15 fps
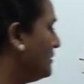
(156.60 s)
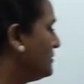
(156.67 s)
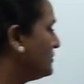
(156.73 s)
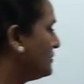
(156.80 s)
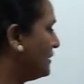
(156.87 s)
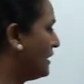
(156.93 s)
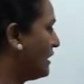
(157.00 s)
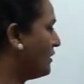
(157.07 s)

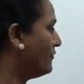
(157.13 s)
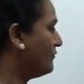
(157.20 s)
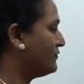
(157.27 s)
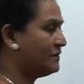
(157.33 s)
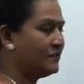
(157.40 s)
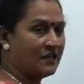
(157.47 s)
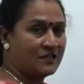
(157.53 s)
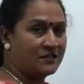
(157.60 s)
So now
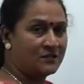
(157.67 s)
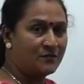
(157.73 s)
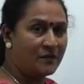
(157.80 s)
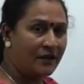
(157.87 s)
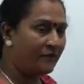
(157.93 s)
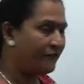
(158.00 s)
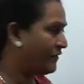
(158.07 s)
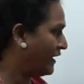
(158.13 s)
just by
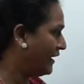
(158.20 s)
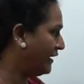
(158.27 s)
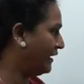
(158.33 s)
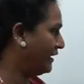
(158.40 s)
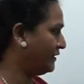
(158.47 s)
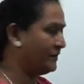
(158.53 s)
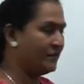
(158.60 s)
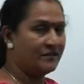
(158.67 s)

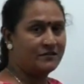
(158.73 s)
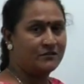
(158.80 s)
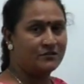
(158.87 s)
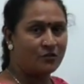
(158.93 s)
finding this,